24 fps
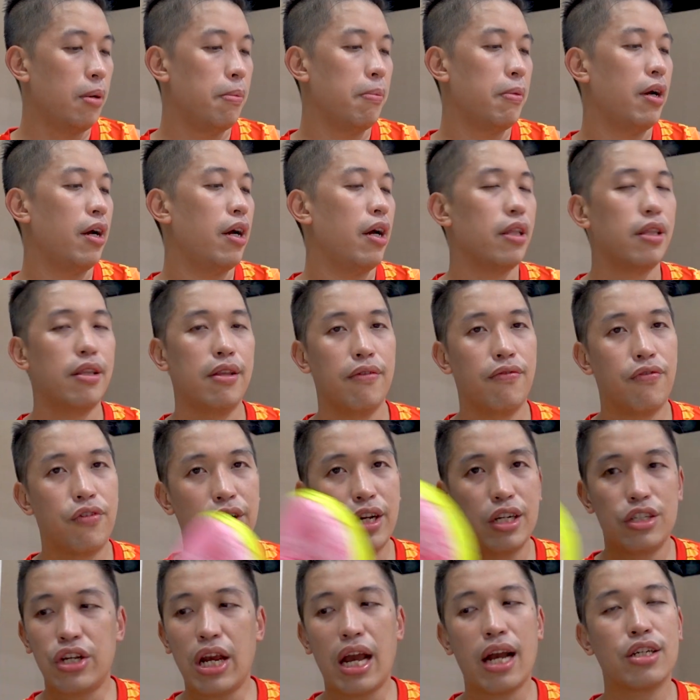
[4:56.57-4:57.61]
But for
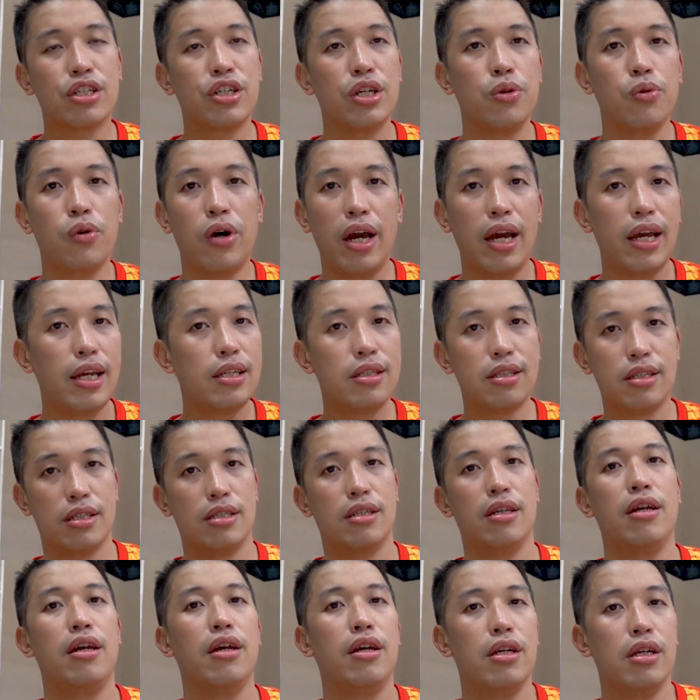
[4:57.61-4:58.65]
the traction-wise,
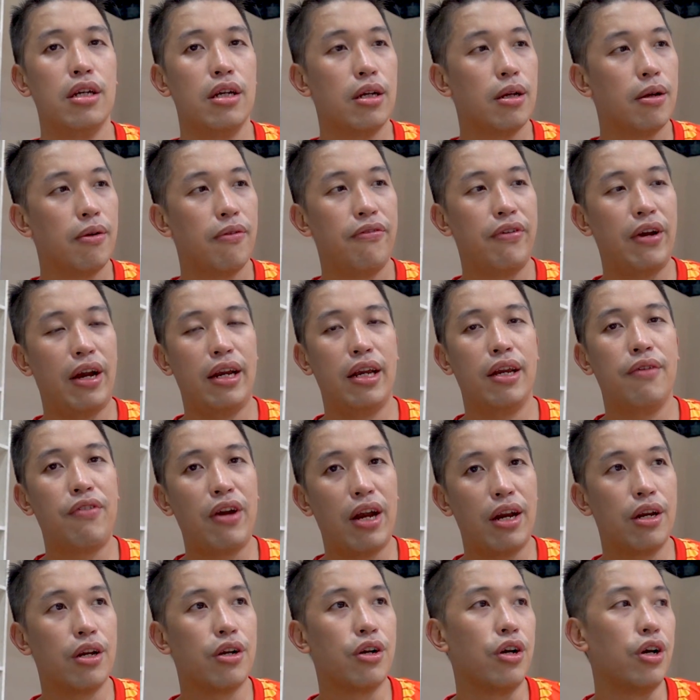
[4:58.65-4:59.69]
very,
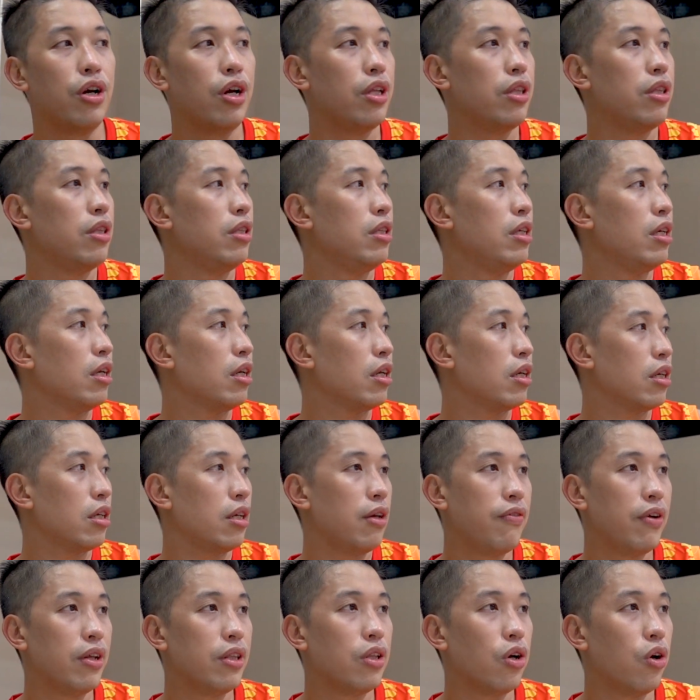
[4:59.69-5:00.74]
very good.
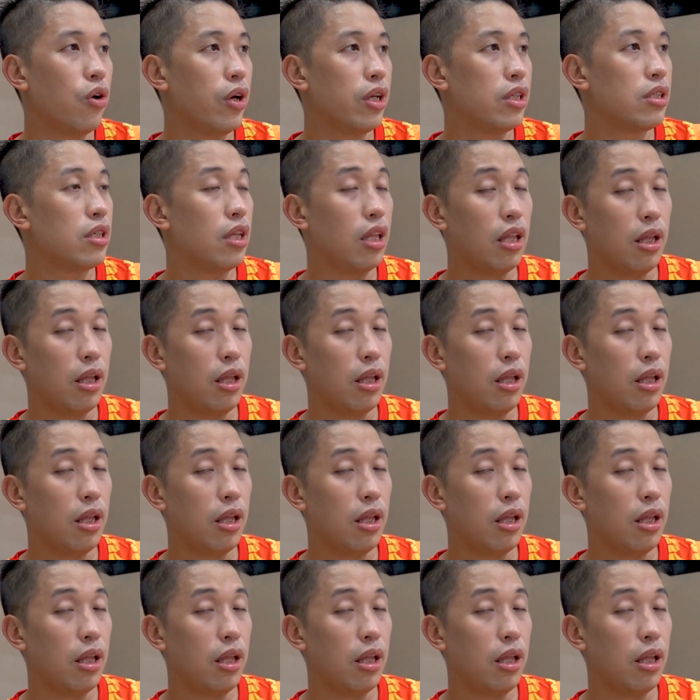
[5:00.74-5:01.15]
even though it's a